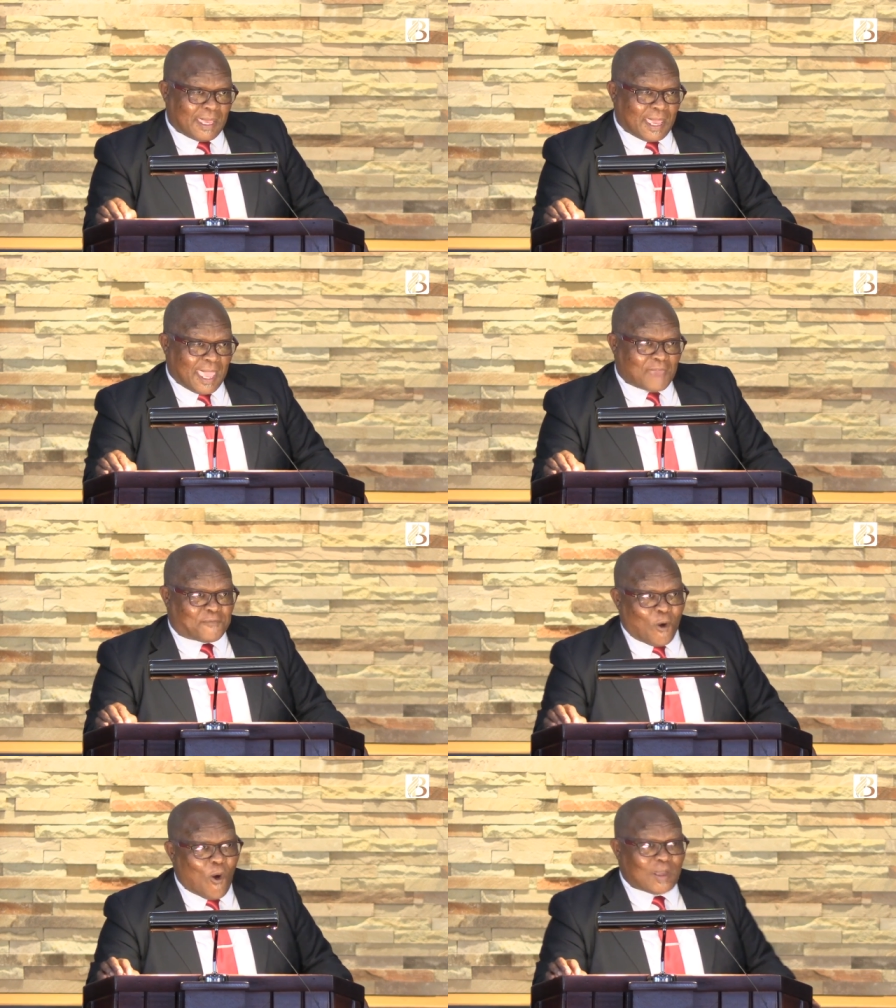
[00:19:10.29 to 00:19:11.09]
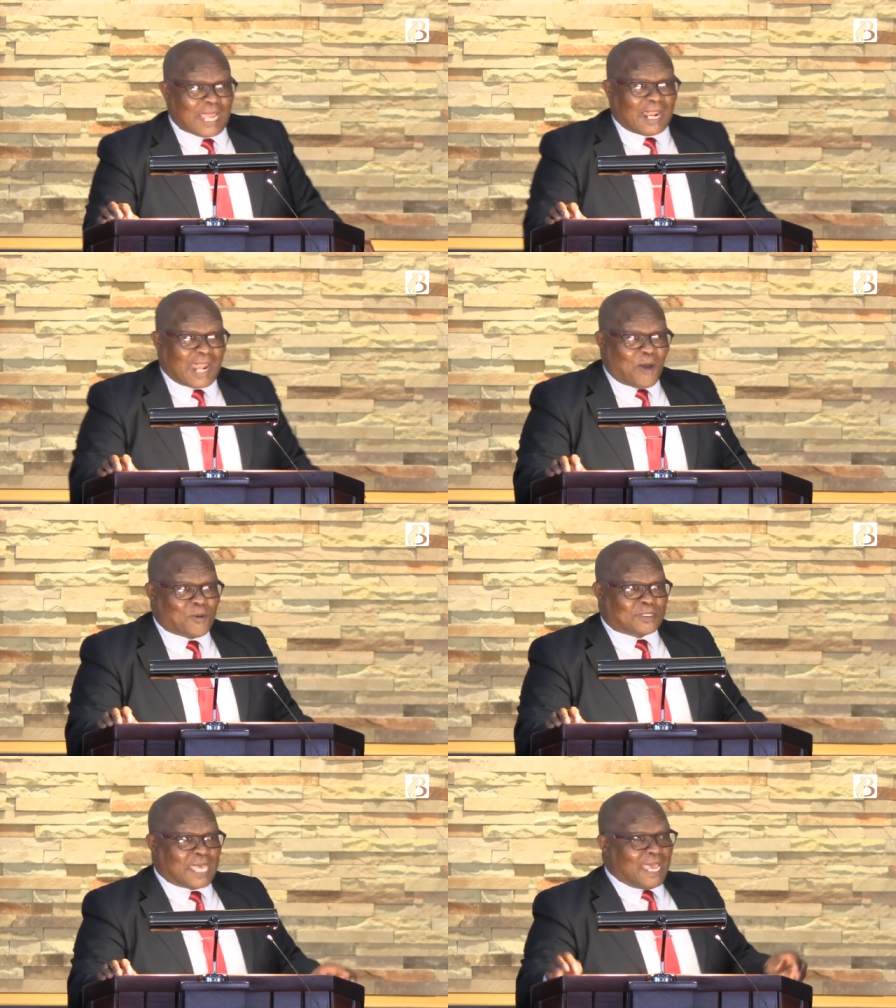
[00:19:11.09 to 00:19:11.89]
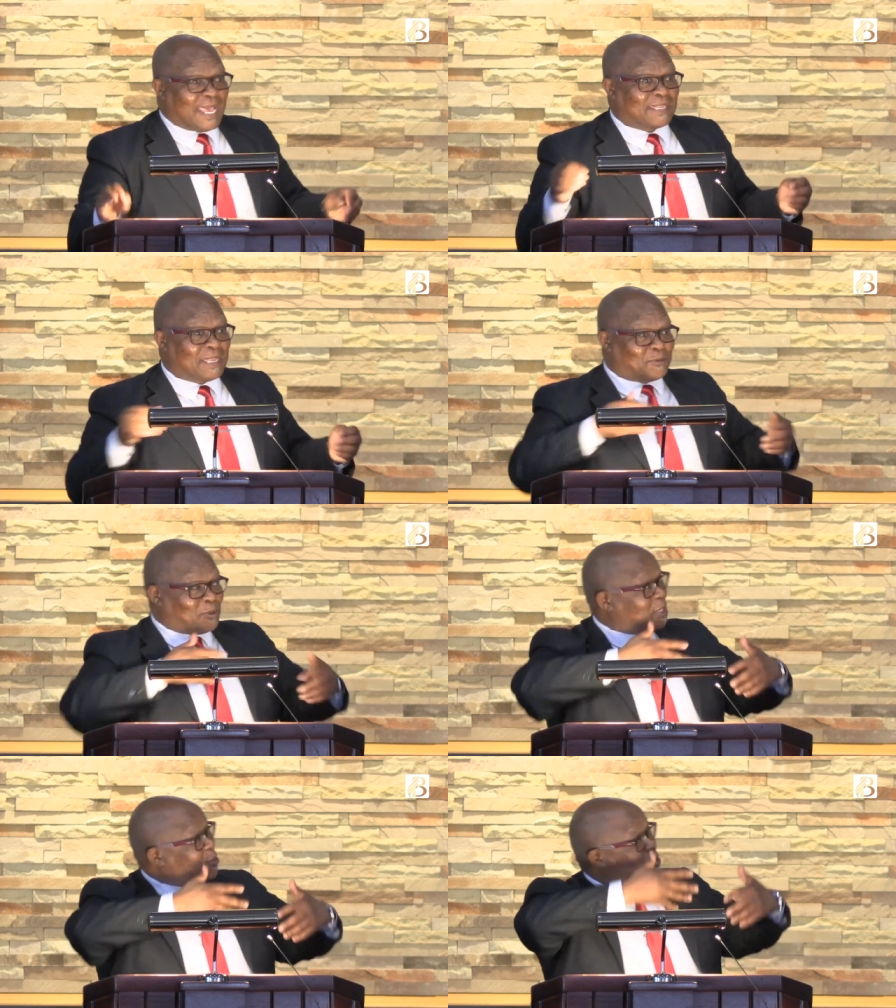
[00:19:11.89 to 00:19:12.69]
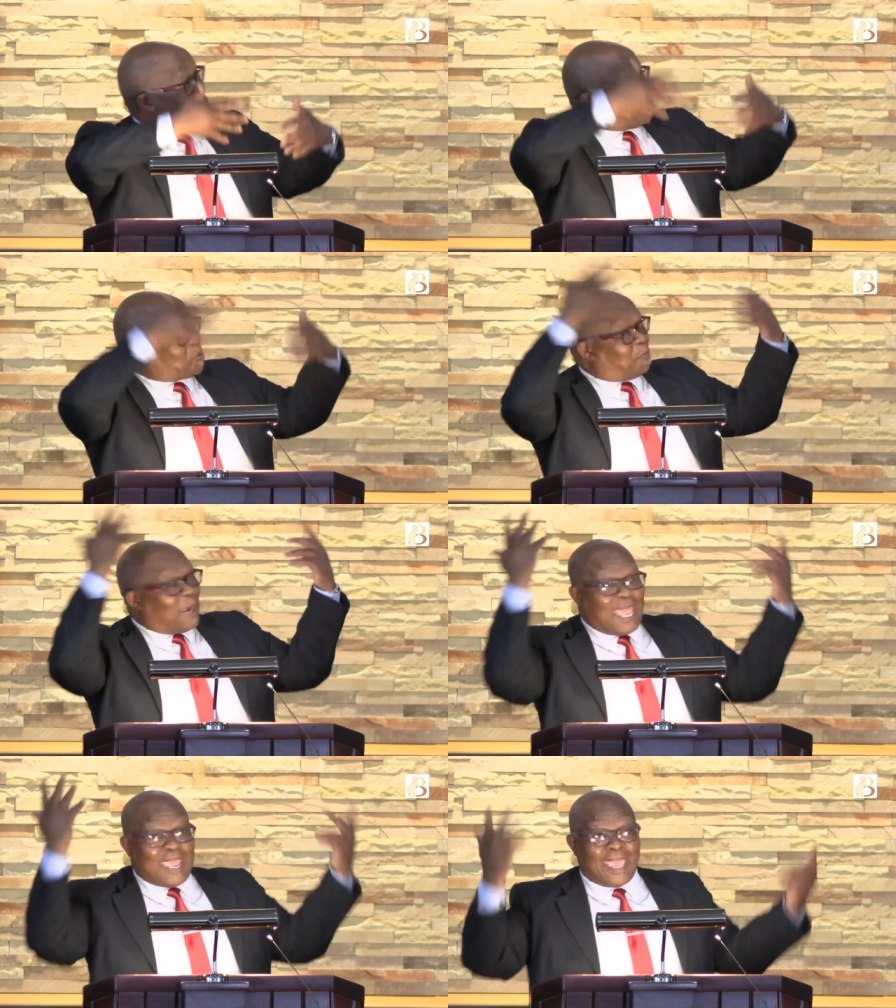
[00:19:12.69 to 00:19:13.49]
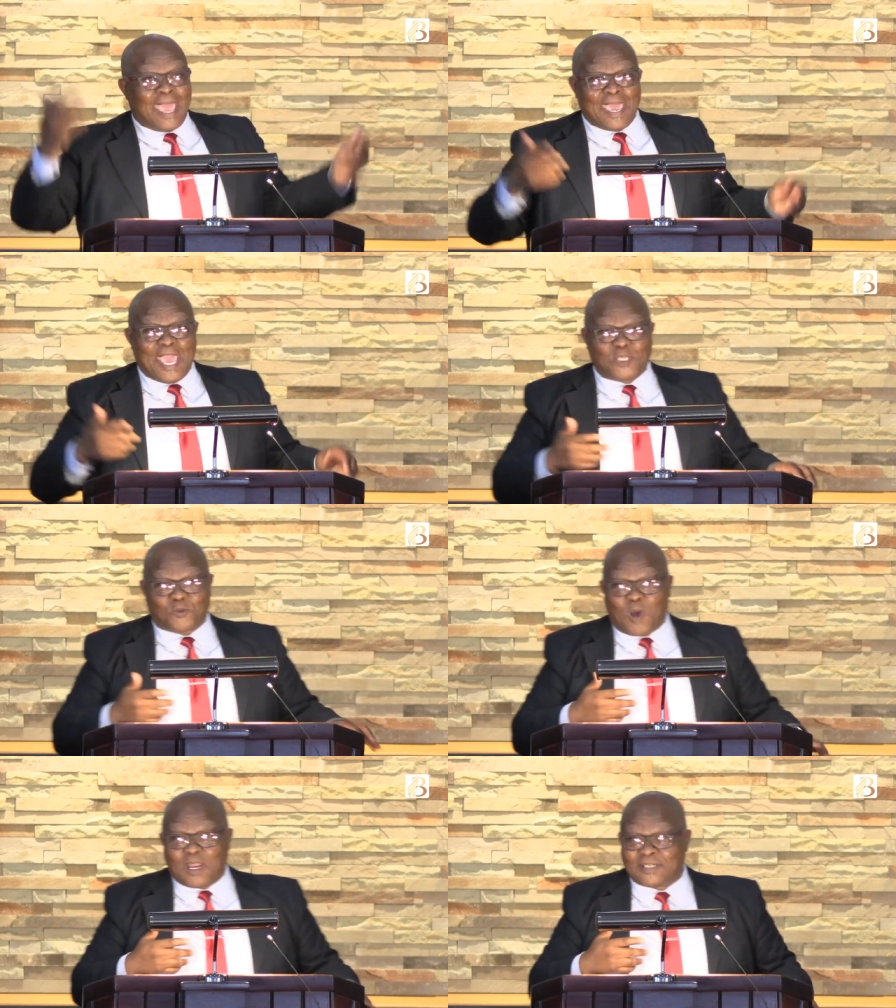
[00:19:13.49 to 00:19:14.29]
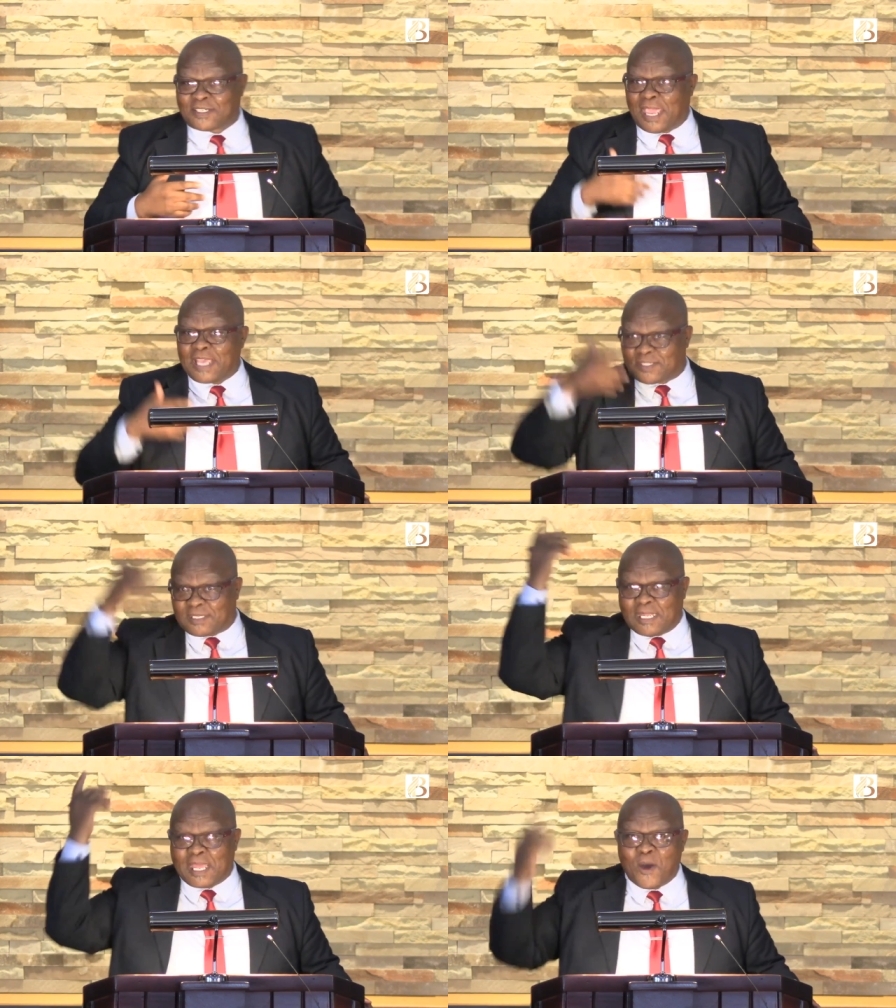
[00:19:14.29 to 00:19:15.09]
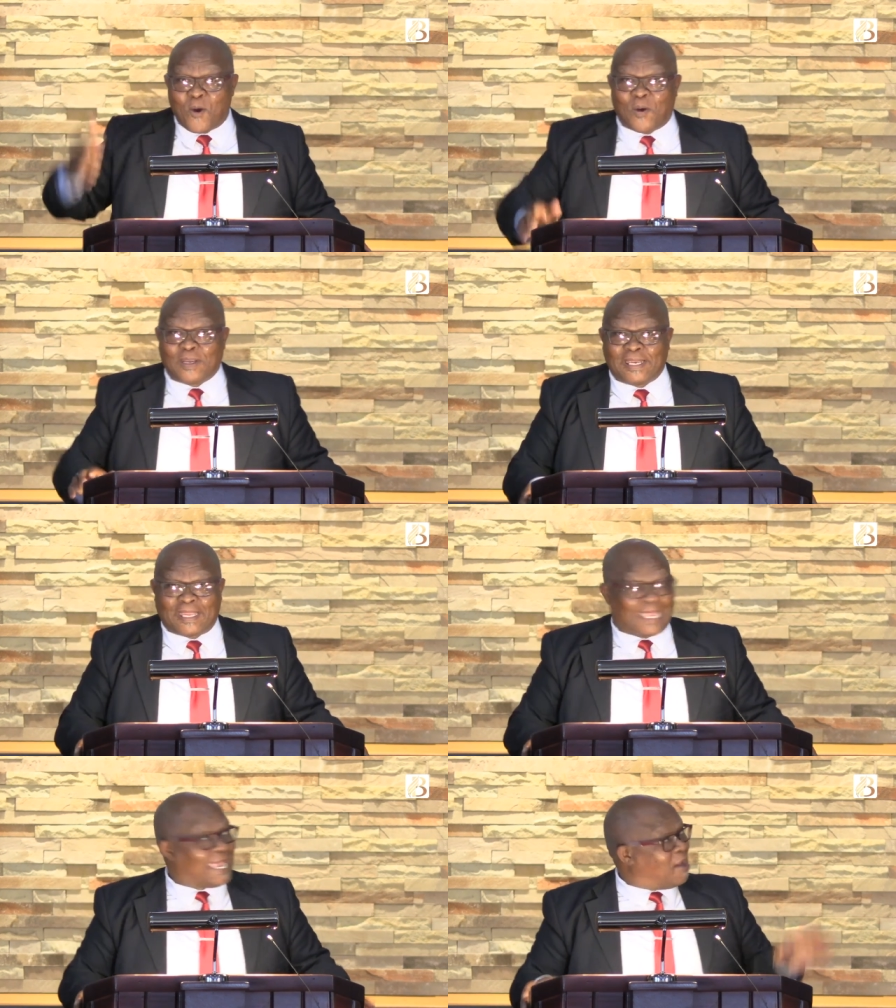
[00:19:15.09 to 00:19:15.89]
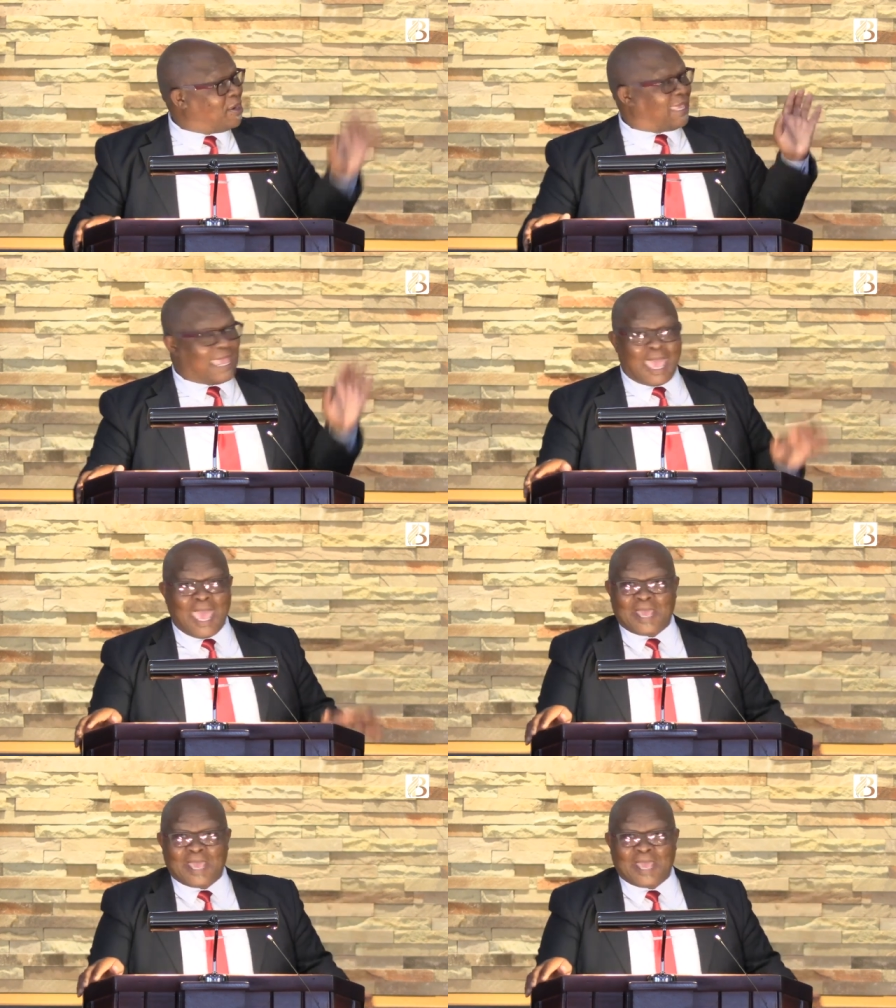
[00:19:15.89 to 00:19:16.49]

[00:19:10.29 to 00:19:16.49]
If God allows uh, the, to just to display each one's history on, he, on here,